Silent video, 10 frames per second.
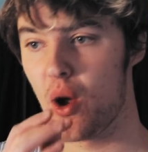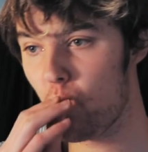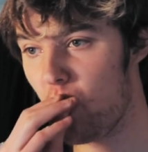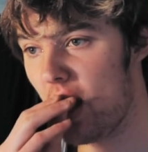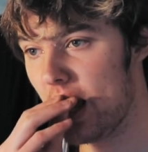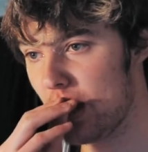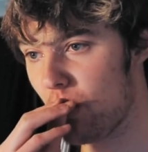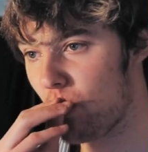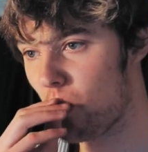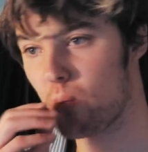Why
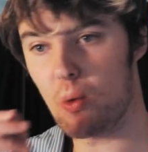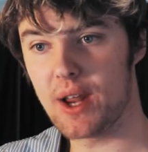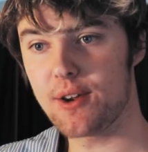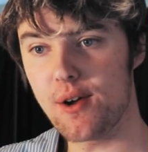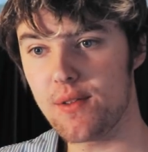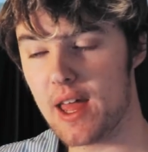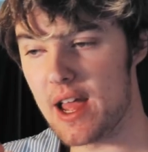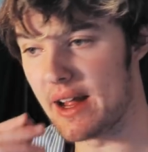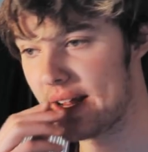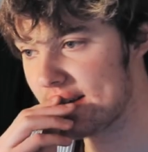don't
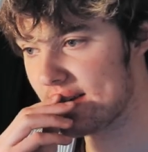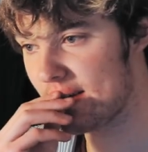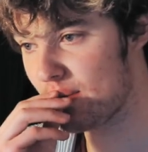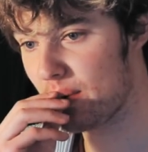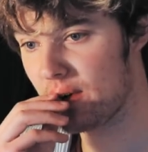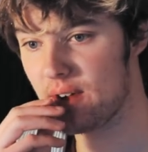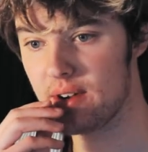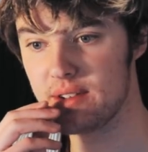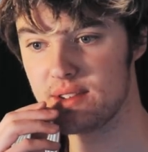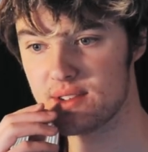they? Is it
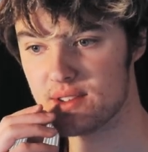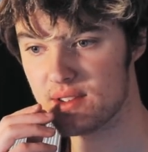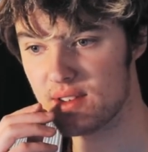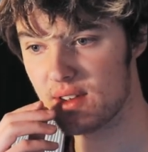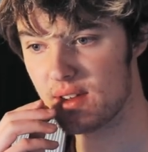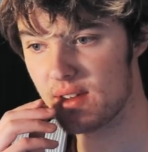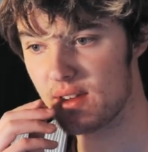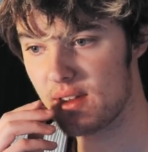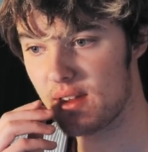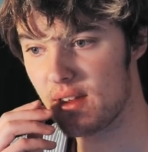because
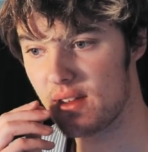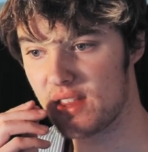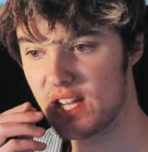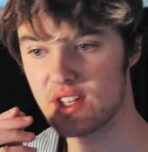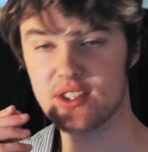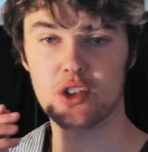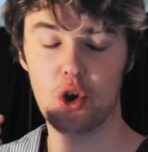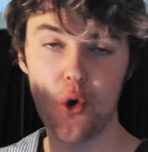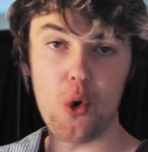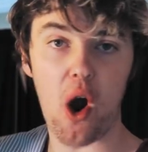they're just too